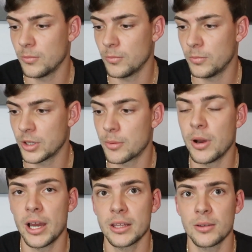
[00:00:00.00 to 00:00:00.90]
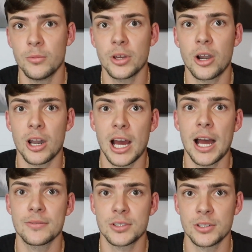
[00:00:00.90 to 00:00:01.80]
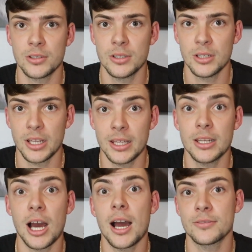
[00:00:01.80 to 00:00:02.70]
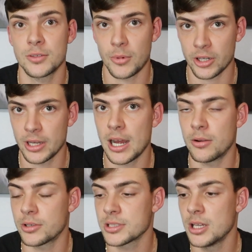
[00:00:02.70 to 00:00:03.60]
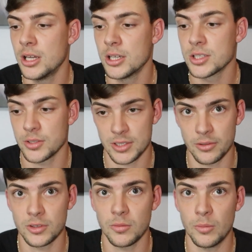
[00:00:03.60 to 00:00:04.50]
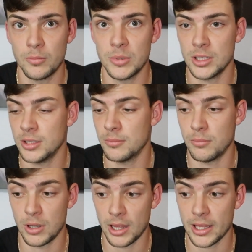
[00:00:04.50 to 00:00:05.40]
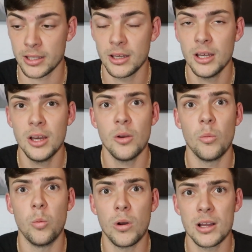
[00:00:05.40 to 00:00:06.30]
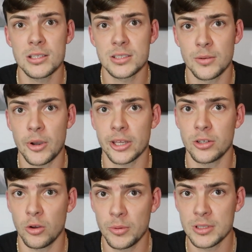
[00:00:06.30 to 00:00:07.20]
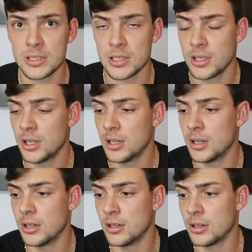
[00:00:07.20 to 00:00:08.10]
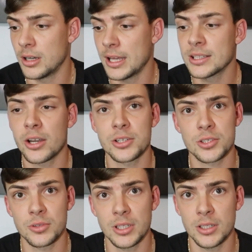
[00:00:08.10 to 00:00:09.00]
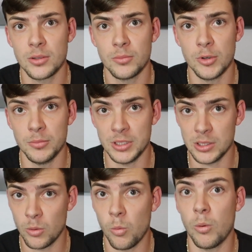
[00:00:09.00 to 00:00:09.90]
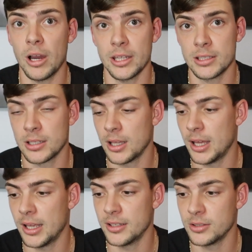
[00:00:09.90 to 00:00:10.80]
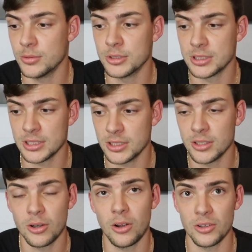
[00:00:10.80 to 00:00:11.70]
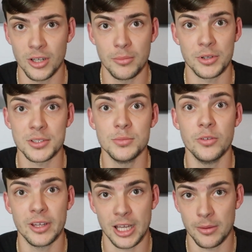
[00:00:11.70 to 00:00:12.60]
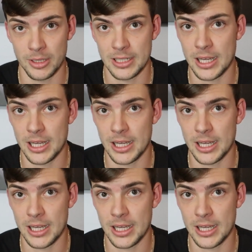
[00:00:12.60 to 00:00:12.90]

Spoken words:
we are buying, we are in after market hours, so it's going to be black. Once the market opens, entire screen will be white and you will see all numbers moving up and